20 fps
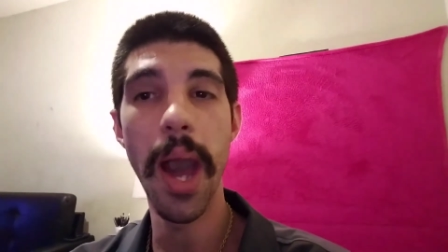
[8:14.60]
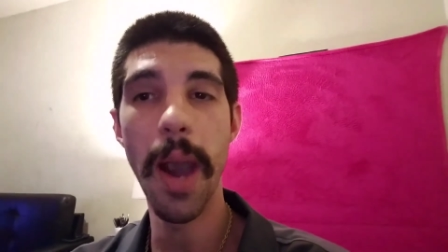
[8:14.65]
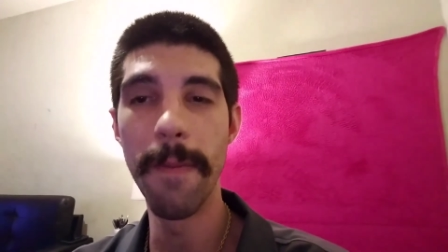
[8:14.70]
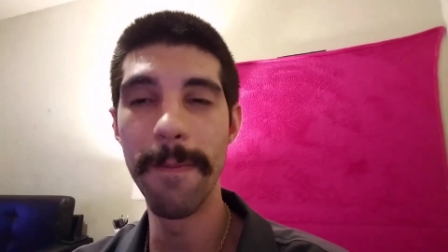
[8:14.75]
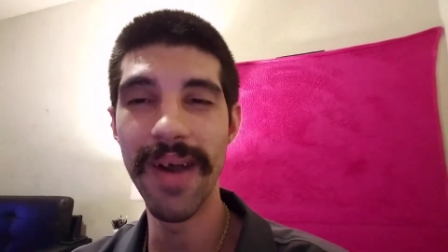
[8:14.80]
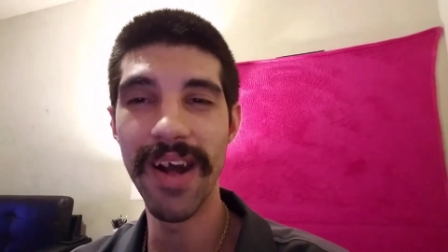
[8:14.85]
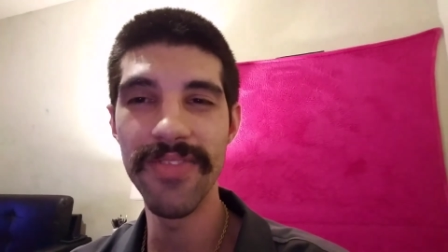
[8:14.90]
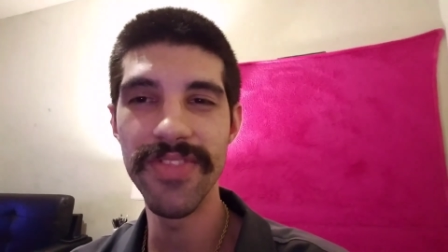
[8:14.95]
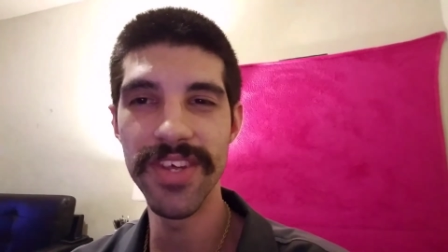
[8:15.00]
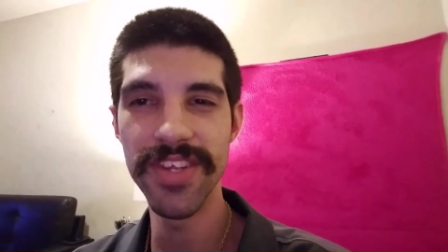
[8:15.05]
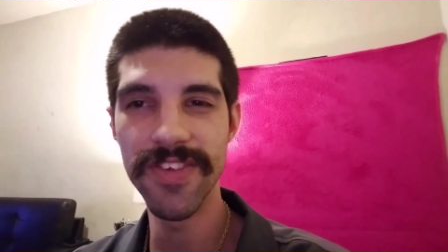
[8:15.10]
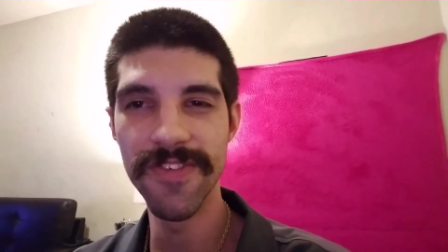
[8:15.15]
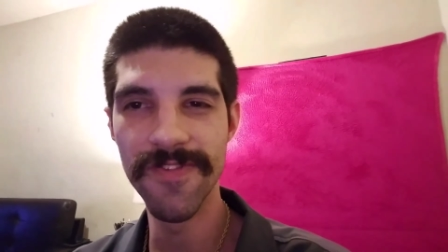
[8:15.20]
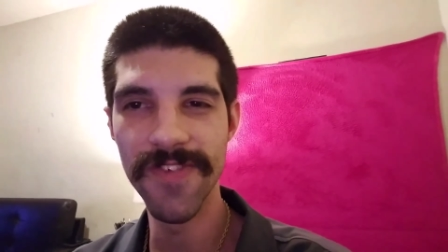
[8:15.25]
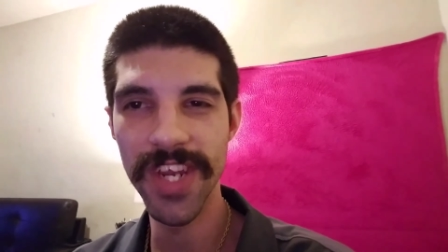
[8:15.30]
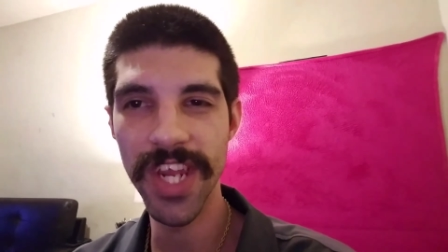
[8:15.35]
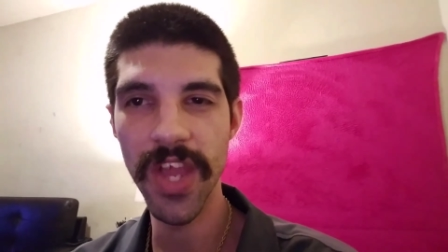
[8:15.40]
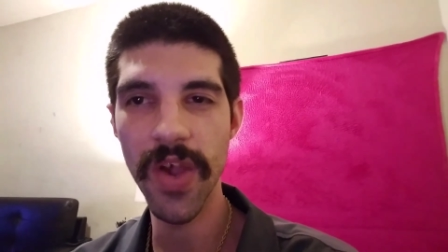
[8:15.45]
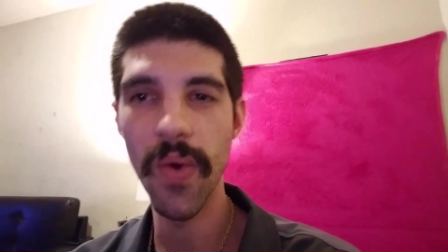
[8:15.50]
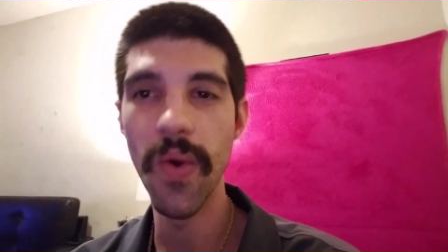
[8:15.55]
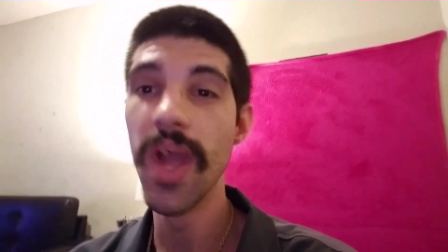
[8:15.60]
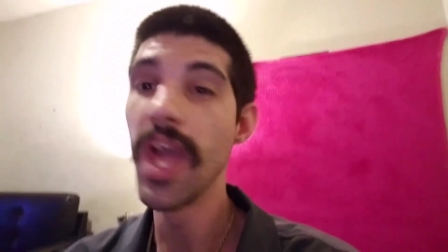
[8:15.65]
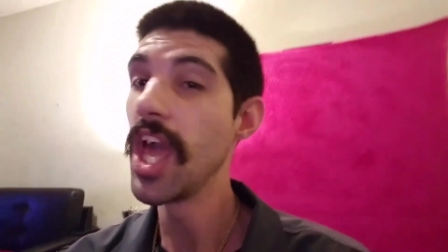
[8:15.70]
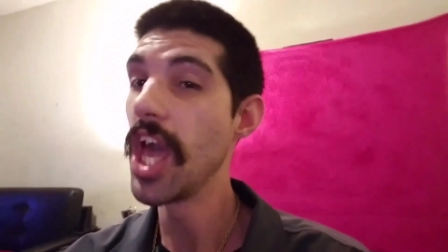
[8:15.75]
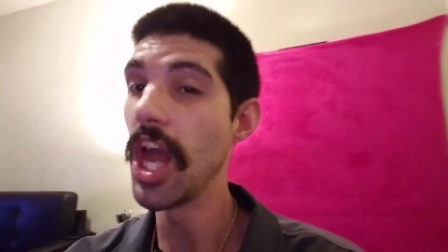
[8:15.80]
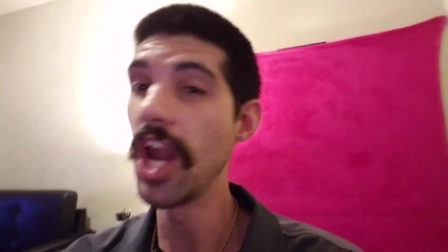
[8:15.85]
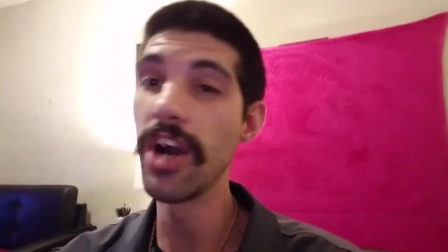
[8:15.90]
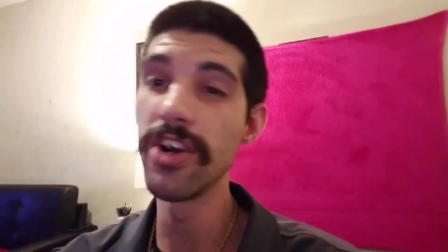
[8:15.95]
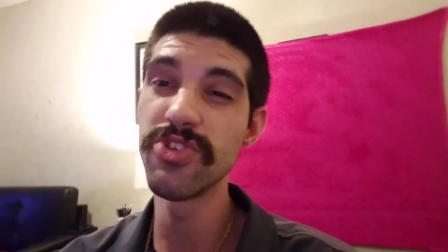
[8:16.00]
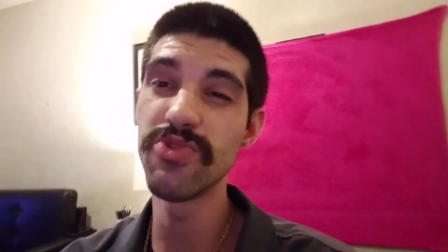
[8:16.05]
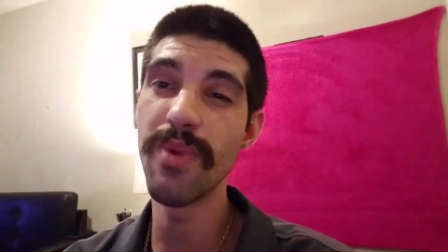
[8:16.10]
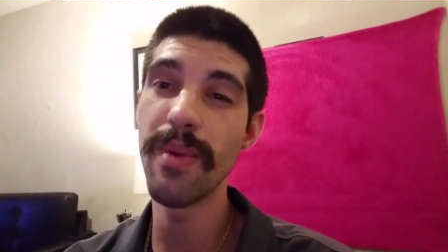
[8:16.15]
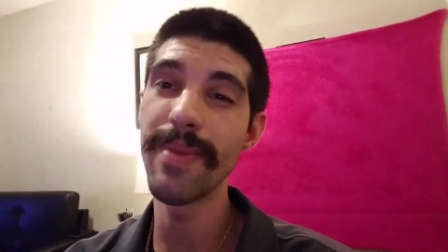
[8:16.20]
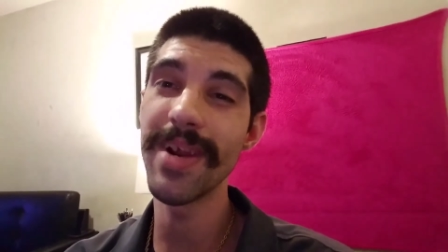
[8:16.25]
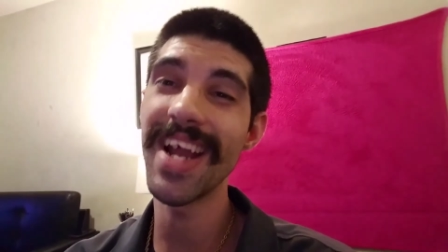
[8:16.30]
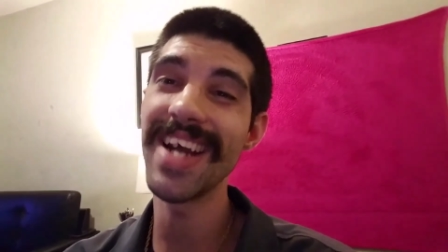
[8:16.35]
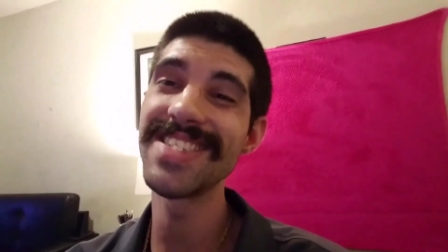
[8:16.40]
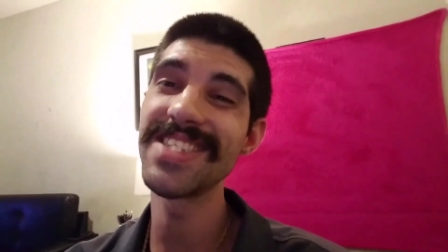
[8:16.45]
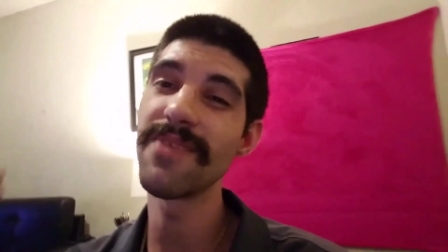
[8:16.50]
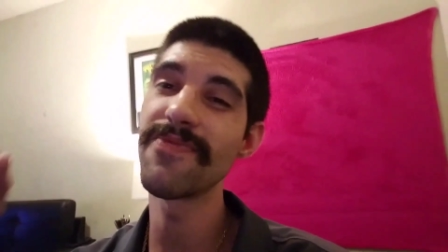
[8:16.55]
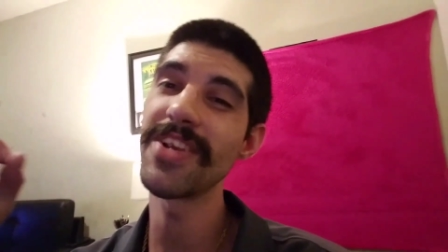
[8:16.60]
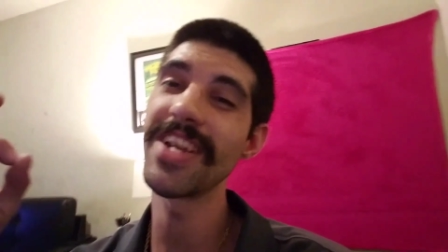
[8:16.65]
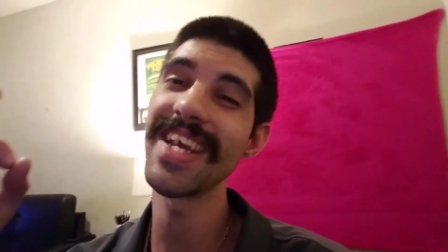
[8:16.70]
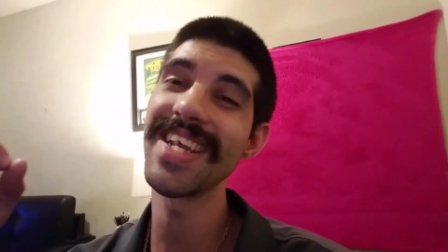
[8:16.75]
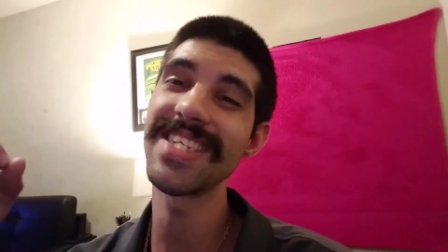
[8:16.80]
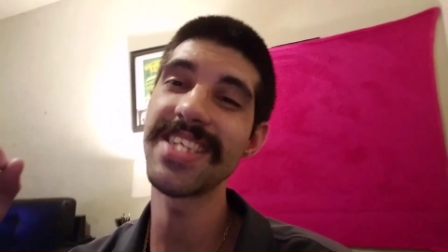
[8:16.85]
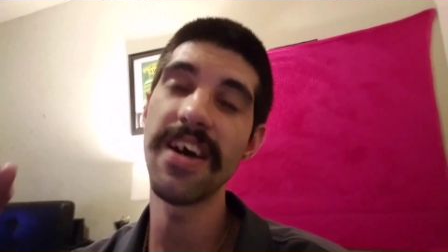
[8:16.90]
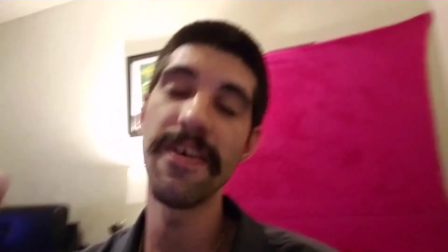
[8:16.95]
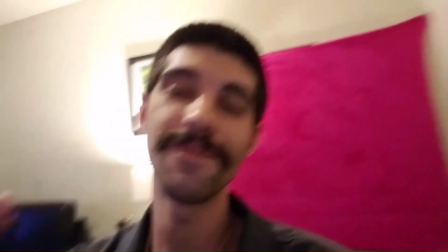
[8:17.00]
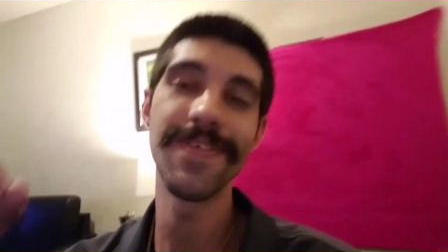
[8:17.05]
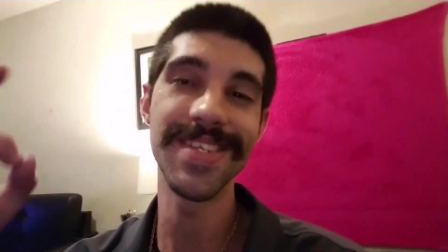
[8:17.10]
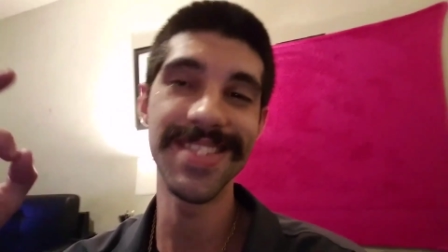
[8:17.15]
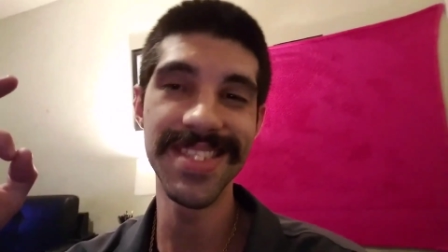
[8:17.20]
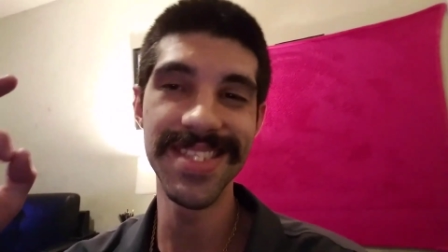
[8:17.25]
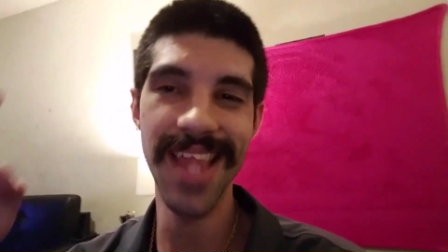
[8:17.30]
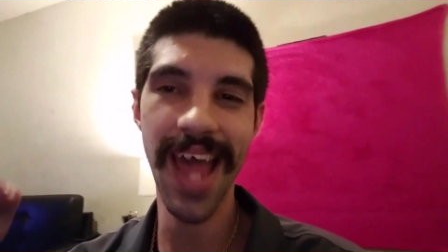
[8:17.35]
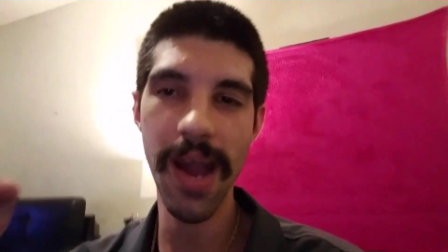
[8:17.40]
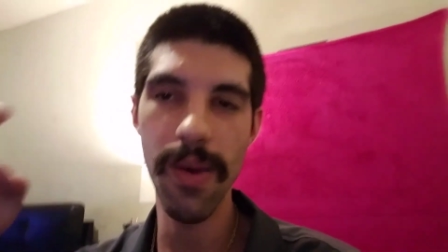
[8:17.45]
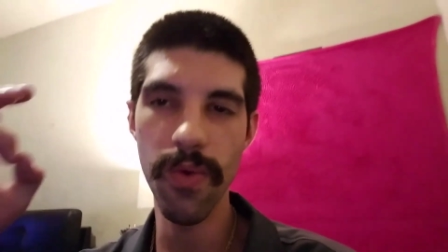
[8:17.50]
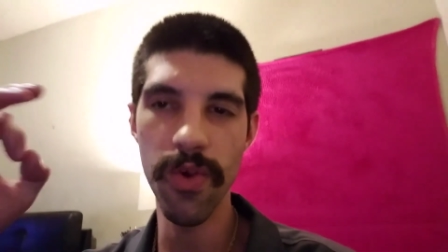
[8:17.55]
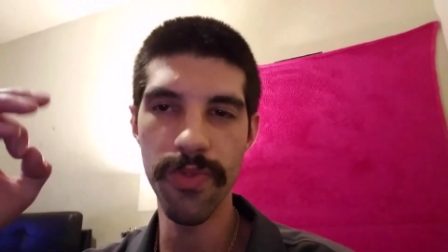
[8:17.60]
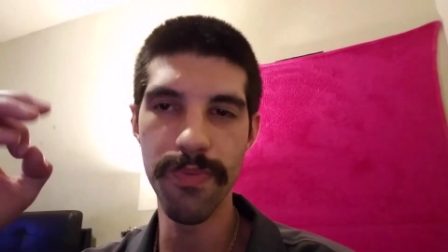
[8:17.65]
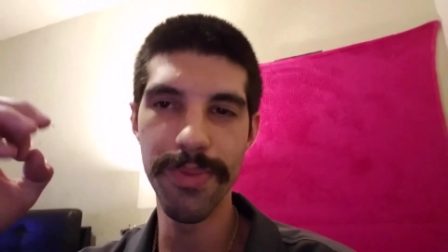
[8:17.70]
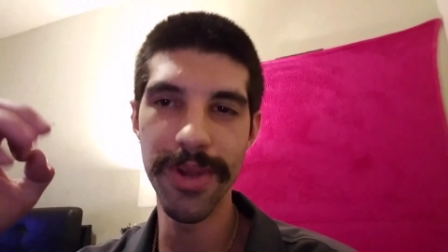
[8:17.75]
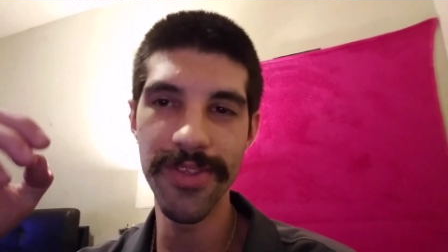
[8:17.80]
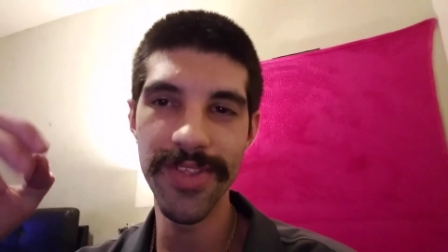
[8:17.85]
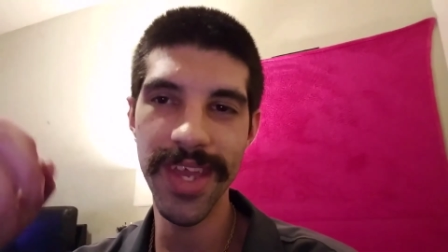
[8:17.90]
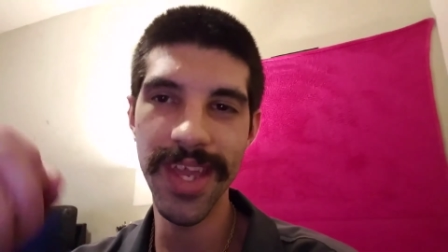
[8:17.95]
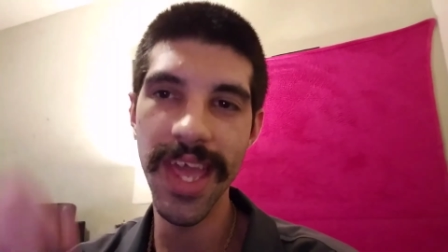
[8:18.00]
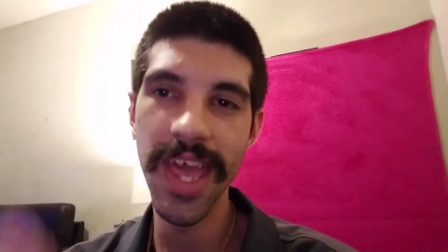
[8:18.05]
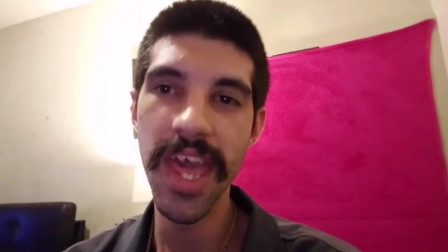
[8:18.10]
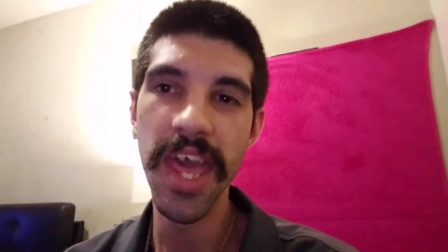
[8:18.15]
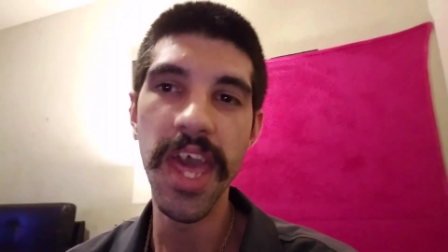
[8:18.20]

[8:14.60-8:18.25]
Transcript: about this video. And always remember guys, if it ain't tough, it's not worth building.